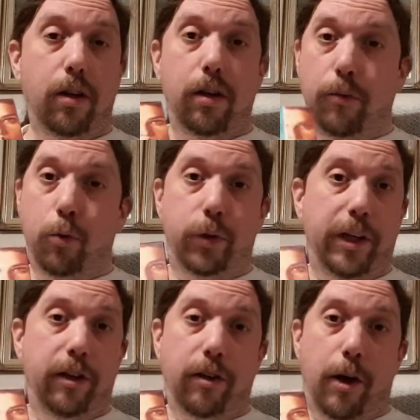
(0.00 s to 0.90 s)
you've all
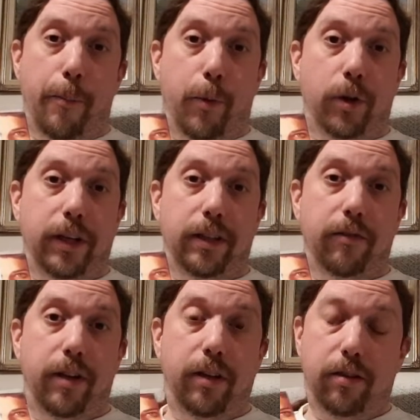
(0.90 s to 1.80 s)
seen unboxings
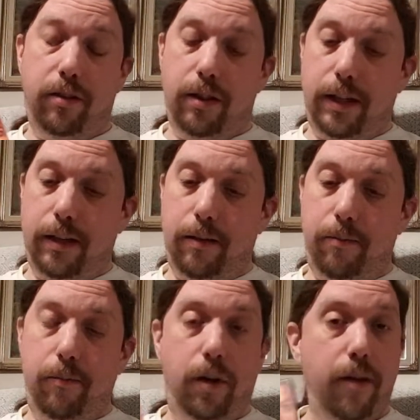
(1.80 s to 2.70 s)
of this.
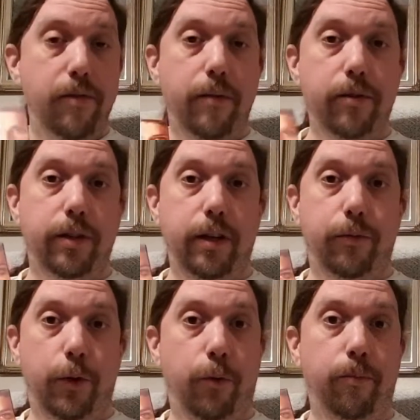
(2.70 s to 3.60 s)
I've never seen the
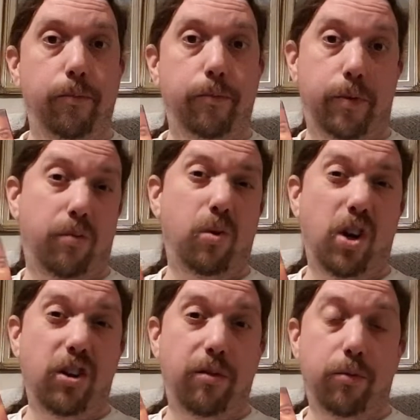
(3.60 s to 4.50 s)
film, but I'm
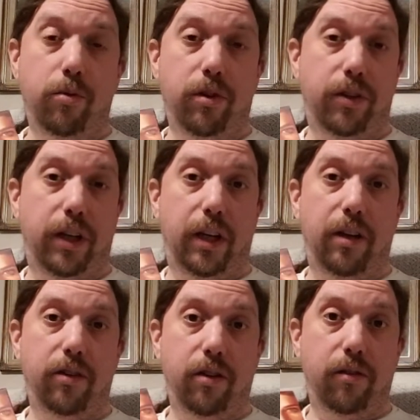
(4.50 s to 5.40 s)
quite looking forward to seeing
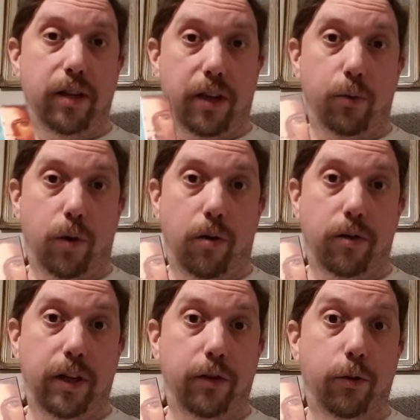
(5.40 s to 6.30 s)
it. So that's Wild
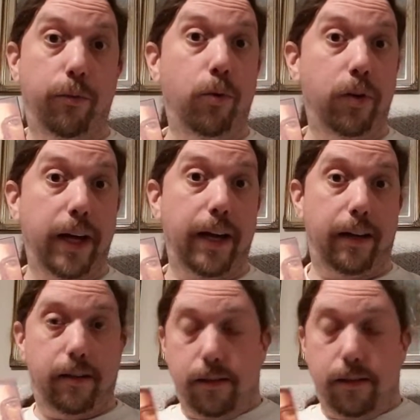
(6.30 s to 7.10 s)
Things on 4K.